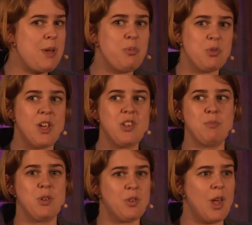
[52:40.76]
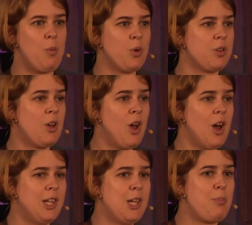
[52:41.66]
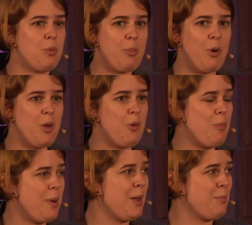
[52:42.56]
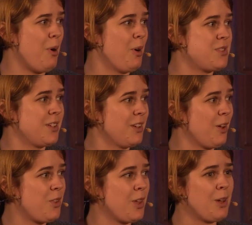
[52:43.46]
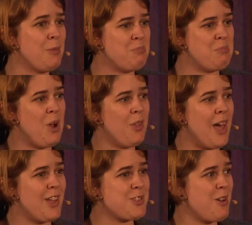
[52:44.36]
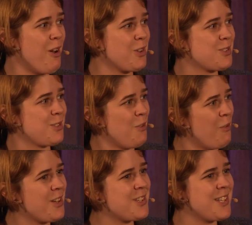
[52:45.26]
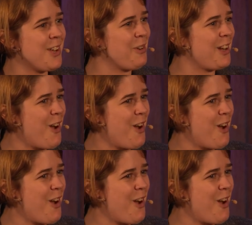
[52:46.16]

people say to me that they want a liberal pro-European party. And I think, that's us. Why doesn't anyone